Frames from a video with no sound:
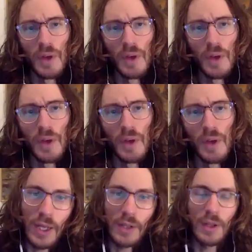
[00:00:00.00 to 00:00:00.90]
get
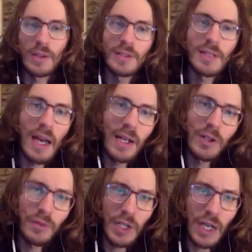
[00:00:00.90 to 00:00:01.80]
tired of a
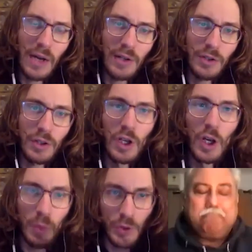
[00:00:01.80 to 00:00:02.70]
story and tired of a
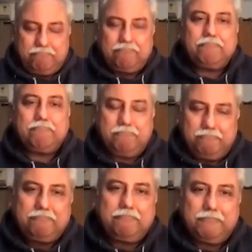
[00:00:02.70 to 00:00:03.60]
character, but
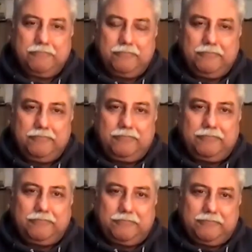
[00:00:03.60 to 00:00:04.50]
try to kind of build that
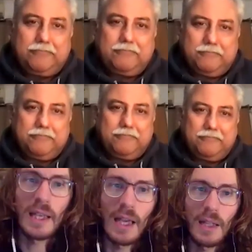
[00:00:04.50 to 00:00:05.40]
curiosity up
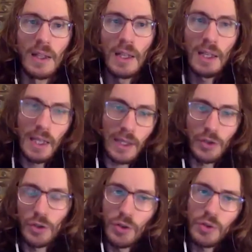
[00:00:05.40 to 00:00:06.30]
again and again
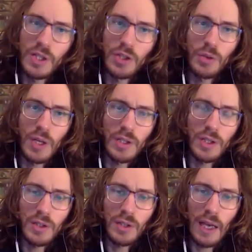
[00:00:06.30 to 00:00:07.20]
into new
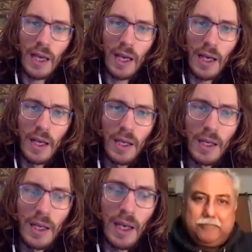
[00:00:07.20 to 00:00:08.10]
situations.
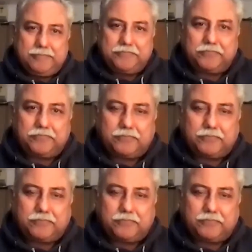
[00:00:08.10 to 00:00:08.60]
And